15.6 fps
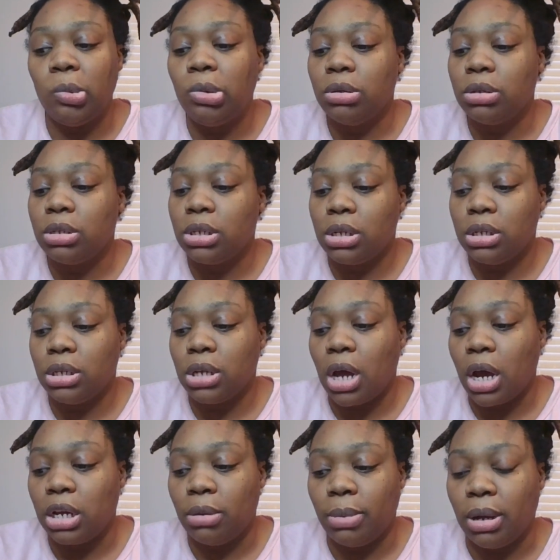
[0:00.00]
We was
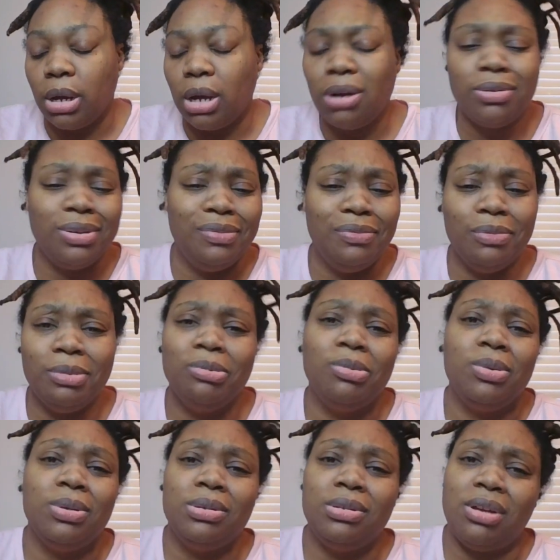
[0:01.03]
talking about, I don't even remember
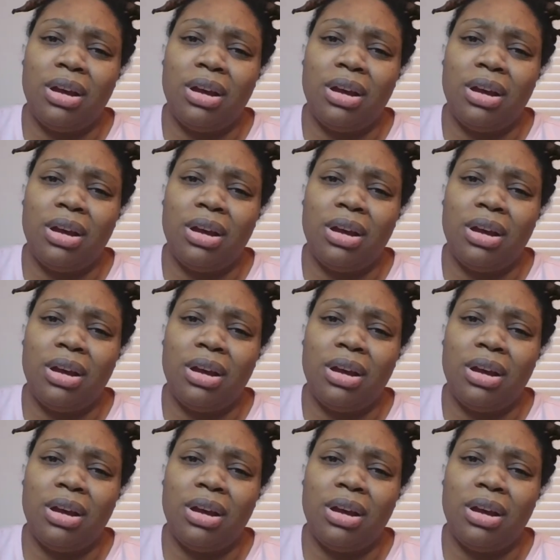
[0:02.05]
what we was